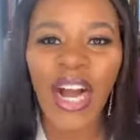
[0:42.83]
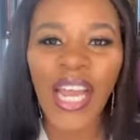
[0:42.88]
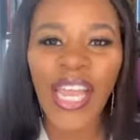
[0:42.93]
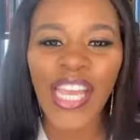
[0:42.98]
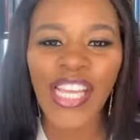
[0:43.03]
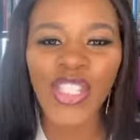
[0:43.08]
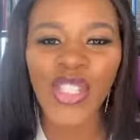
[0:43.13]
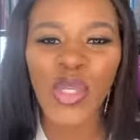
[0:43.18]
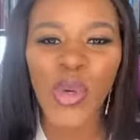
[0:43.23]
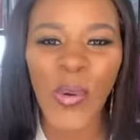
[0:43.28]

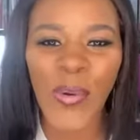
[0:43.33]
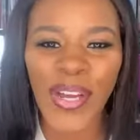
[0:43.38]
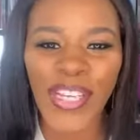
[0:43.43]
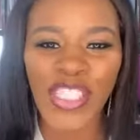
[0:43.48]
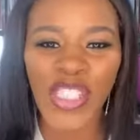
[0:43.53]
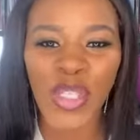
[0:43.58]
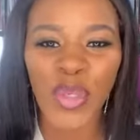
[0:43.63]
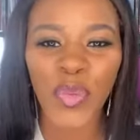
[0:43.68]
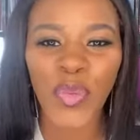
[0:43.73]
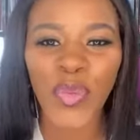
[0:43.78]
is going
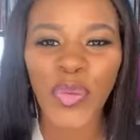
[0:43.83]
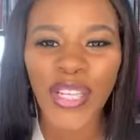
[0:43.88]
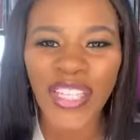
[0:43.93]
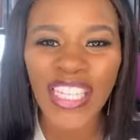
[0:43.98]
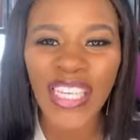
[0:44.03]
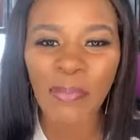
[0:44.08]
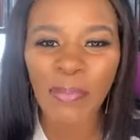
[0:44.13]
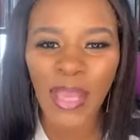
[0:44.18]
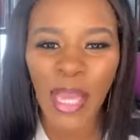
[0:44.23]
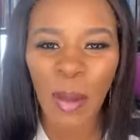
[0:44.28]
to
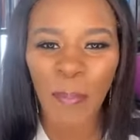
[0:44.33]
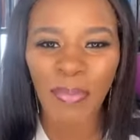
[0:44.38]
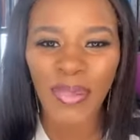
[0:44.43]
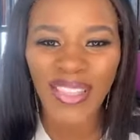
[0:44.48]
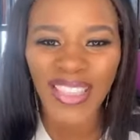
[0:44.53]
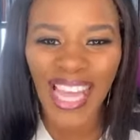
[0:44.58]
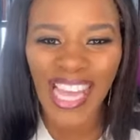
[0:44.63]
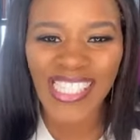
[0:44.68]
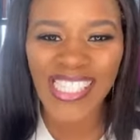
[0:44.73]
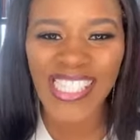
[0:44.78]
really be a
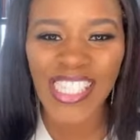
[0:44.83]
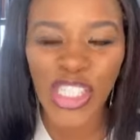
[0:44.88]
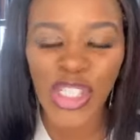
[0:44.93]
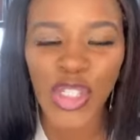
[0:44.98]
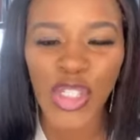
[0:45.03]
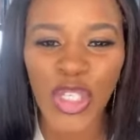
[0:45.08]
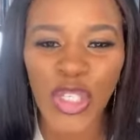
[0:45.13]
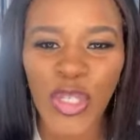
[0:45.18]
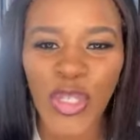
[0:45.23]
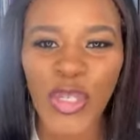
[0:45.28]
blessing
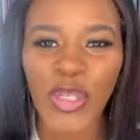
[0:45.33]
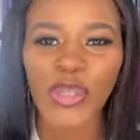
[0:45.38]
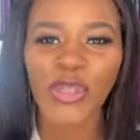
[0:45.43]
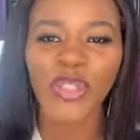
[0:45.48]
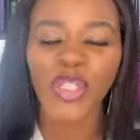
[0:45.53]
to you.